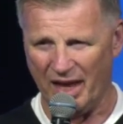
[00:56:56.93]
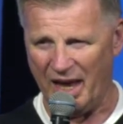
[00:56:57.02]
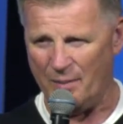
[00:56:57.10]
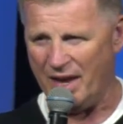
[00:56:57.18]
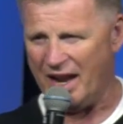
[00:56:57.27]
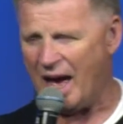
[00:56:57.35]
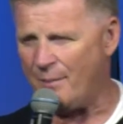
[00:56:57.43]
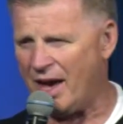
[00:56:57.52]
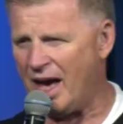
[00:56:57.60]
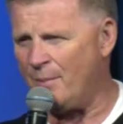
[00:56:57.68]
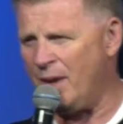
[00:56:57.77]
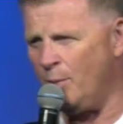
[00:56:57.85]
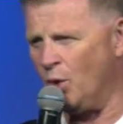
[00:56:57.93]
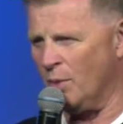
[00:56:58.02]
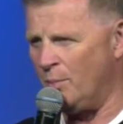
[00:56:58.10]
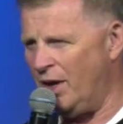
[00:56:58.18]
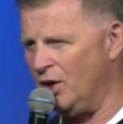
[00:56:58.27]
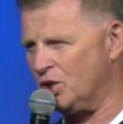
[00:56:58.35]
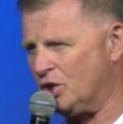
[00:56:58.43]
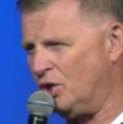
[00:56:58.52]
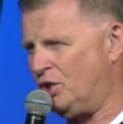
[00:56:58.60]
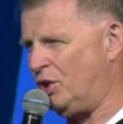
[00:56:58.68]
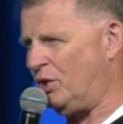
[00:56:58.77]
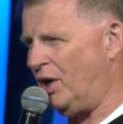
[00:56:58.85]
Amen. How, how many were
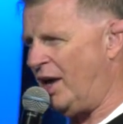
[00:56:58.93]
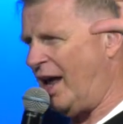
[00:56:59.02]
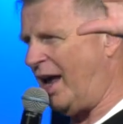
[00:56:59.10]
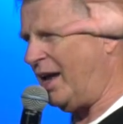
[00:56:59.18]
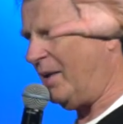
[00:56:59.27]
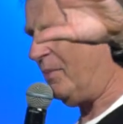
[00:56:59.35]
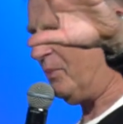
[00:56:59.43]
ministered to today?